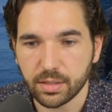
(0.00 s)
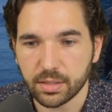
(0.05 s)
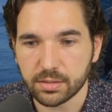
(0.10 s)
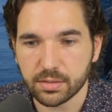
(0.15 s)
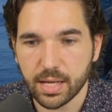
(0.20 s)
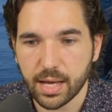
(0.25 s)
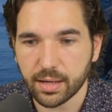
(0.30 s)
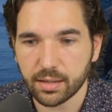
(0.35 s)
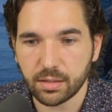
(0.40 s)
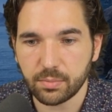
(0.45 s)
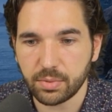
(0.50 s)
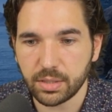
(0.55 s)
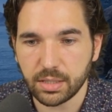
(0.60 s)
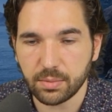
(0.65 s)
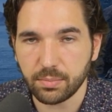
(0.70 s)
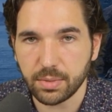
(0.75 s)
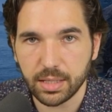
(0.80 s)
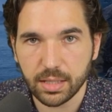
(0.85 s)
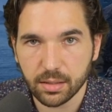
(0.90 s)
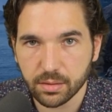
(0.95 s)
It's not going to be
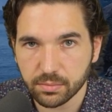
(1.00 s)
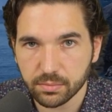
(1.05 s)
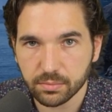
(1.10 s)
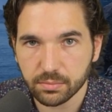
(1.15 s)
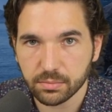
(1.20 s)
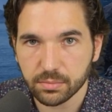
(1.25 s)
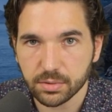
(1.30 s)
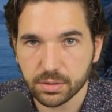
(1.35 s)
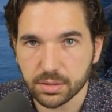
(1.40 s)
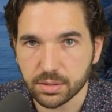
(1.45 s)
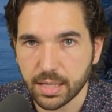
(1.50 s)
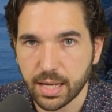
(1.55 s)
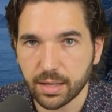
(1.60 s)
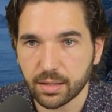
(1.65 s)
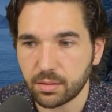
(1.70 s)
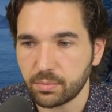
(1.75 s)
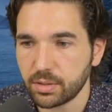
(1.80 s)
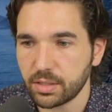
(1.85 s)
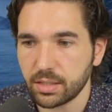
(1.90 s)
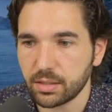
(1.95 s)
me. It's not
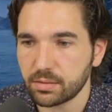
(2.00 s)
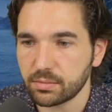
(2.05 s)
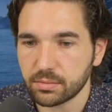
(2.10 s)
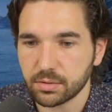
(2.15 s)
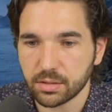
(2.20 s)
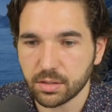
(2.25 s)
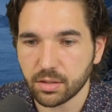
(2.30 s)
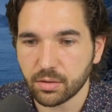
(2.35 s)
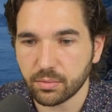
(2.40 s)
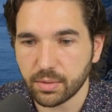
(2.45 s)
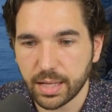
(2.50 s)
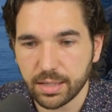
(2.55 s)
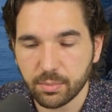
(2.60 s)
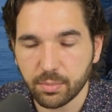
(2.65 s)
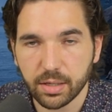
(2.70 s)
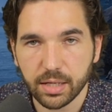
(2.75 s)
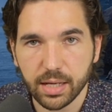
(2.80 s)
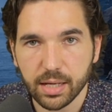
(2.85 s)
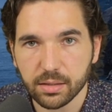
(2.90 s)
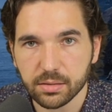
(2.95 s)
going to be, you know,
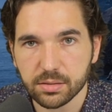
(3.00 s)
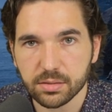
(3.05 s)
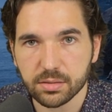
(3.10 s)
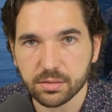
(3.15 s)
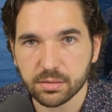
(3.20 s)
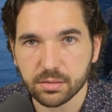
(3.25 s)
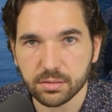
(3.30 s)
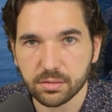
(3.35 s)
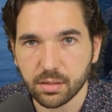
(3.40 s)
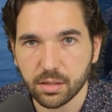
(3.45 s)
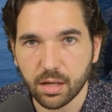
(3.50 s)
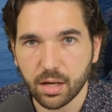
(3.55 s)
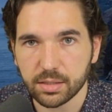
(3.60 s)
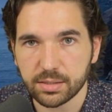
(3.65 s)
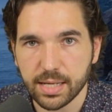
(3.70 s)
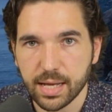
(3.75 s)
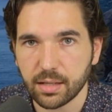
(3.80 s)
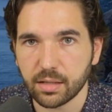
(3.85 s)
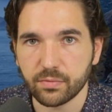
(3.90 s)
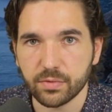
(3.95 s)
anybody else on
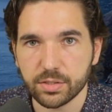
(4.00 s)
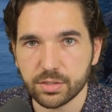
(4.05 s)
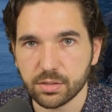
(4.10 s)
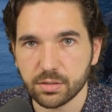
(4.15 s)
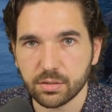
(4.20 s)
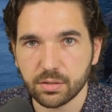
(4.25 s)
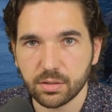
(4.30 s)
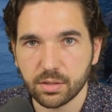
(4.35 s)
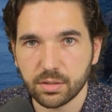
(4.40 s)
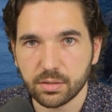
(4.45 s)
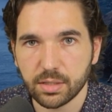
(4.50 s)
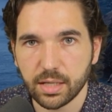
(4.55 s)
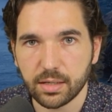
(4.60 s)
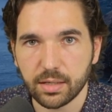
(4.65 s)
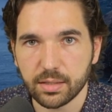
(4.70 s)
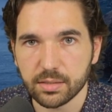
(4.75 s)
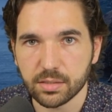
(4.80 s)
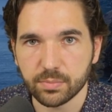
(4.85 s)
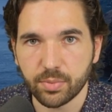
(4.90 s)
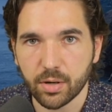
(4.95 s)
television that
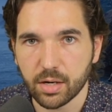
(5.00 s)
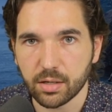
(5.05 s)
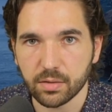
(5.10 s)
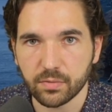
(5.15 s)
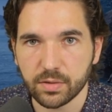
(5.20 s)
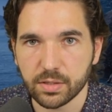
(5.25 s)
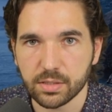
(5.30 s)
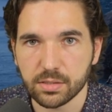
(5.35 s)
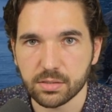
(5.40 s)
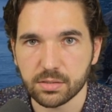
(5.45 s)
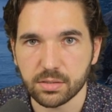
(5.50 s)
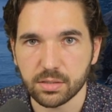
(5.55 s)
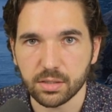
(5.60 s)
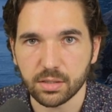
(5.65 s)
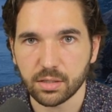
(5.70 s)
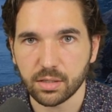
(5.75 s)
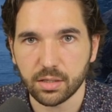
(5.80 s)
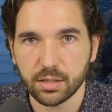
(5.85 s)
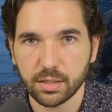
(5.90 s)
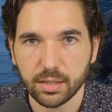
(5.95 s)
isn't part of his
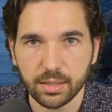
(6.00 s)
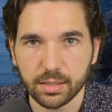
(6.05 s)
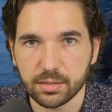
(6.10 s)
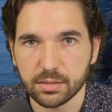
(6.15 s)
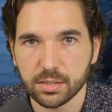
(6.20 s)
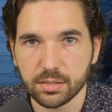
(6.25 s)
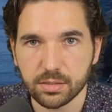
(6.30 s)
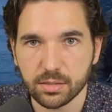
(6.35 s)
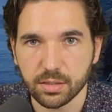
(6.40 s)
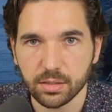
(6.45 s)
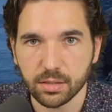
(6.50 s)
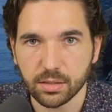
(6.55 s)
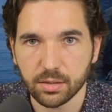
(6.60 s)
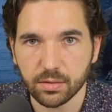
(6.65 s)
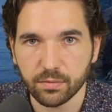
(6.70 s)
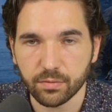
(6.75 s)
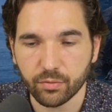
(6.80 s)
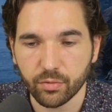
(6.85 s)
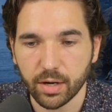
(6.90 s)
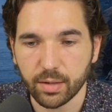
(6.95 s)

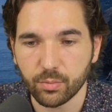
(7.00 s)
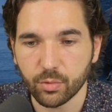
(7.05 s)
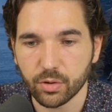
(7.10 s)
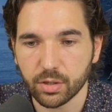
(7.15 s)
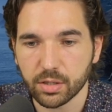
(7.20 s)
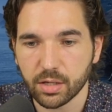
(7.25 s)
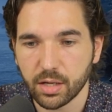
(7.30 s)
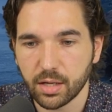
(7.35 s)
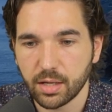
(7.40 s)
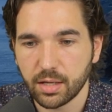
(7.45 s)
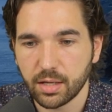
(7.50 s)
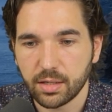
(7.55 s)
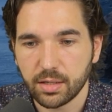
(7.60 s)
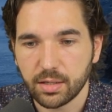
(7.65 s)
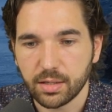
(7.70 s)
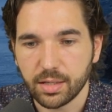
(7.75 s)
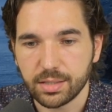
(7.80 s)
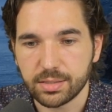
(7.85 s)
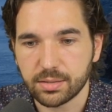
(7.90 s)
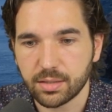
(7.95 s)
existing framework.
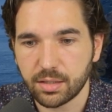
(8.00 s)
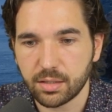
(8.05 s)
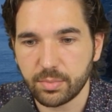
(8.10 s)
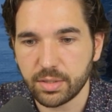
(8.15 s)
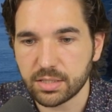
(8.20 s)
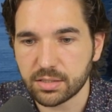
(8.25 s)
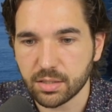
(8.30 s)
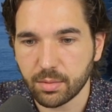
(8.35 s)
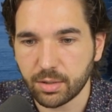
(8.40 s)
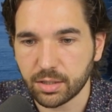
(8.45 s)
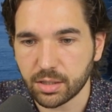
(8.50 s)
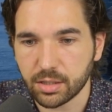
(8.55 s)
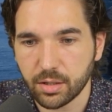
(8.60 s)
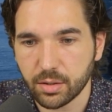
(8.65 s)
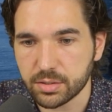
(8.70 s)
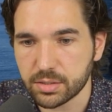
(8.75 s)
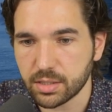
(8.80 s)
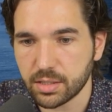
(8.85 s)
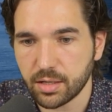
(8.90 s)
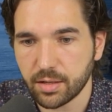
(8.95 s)
It's going to be someone
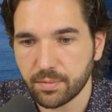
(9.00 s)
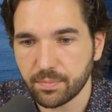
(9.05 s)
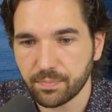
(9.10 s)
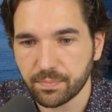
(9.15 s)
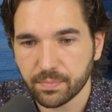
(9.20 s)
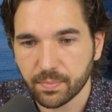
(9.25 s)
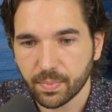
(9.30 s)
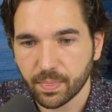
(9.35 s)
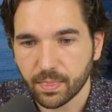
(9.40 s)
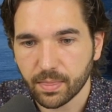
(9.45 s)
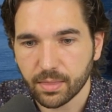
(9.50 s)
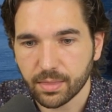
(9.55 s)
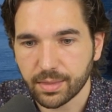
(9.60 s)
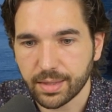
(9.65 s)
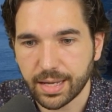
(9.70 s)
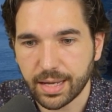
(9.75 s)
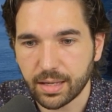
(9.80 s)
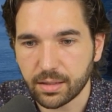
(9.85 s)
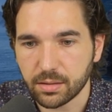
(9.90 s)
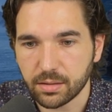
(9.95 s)
close to him
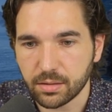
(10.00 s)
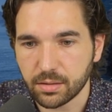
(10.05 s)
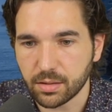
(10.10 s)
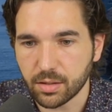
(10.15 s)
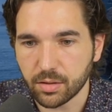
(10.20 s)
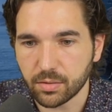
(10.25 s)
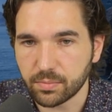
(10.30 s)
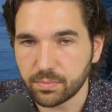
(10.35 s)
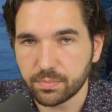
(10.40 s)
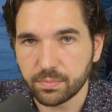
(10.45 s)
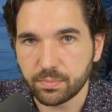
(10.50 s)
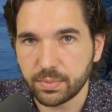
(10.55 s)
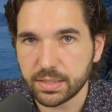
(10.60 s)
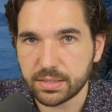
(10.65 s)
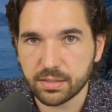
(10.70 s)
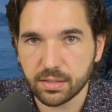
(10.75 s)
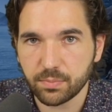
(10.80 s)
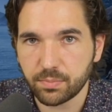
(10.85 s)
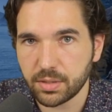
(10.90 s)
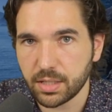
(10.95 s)
that, you know,
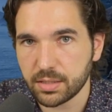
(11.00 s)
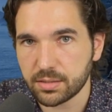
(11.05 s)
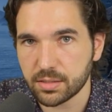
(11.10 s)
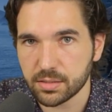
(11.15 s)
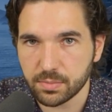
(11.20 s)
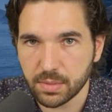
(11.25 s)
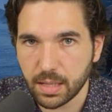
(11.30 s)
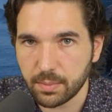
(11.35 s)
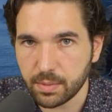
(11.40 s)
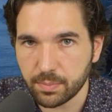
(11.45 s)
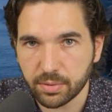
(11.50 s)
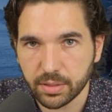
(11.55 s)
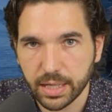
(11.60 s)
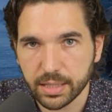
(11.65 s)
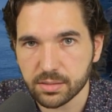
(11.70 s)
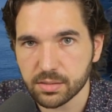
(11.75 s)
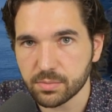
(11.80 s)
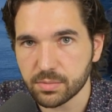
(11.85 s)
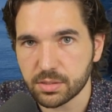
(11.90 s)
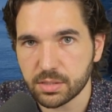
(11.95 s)
bits and pieces, maybe
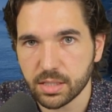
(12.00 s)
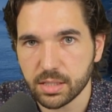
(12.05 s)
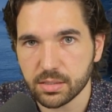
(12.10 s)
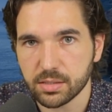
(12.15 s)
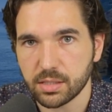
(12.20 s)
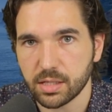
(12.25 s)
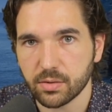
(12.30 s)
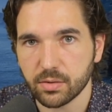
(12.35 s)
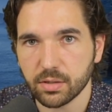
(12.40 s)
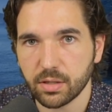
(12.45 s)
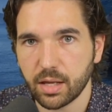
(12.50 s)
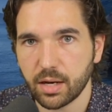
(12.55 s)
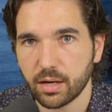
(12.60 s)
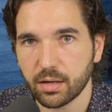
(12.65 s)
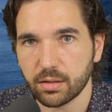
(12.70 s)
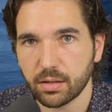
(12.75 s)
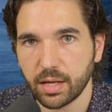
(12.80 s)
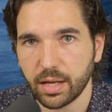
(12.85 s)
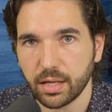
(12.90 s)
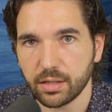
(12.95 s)
plant some seeds here and
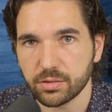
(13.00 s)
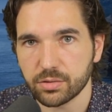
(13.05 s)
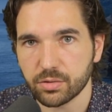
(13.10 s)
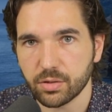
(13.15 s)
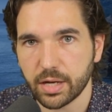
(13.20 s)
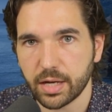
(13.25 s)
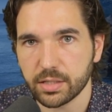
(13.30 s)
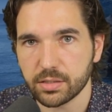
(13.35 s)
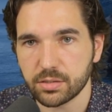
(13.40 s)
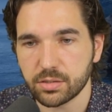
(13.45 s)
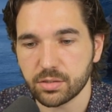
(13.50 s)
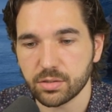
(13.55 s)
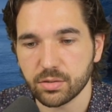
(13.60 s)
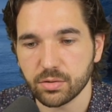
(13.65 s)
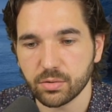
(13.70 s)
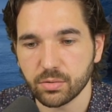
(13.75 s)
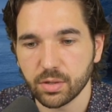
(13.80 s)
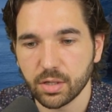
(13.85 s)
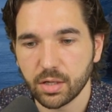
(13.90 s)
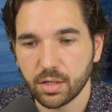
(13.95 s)
there and tries
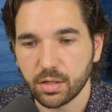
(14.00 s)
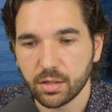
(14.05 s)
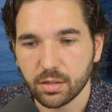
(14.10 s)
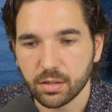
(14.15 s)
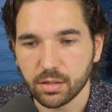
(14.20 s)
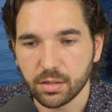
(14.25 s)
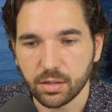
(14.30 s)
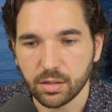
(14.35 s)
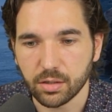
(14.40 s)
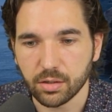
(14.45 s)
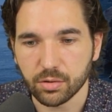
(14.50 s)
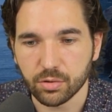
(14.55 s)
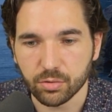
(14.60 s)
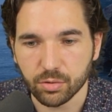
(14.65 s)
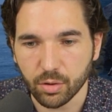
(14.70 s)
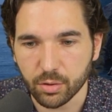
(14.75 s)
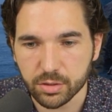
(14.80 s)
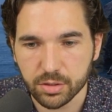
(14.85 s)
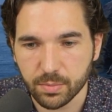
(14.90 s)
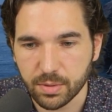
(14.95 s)
to, you know,
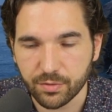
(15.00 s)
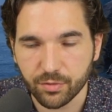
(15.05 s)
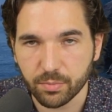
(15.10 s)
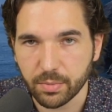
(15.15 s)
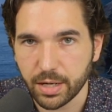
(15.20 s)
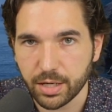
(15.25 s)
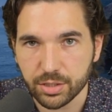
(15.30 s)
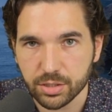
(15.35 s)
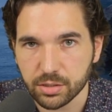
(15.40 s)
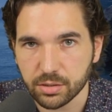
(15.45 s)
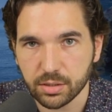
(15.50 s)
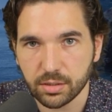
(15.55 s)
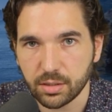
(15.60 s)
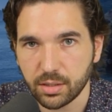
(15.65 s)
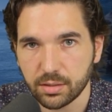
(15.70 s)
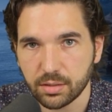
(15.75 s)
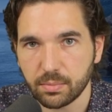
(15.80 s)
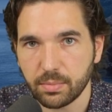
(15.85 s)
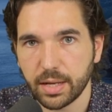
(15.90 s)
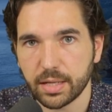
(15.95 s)
grow some information
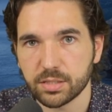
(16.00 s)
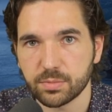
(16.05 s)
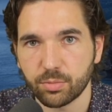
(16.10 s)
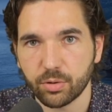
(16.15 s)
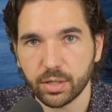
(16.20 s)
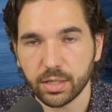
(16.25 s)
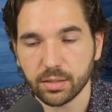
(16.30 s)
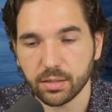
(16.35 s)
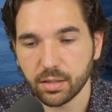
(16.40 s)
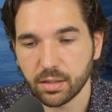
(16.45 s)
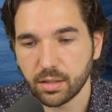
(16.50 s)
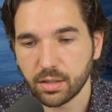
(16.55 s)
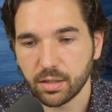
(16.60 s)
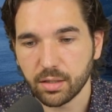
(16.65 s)
in the man's brain.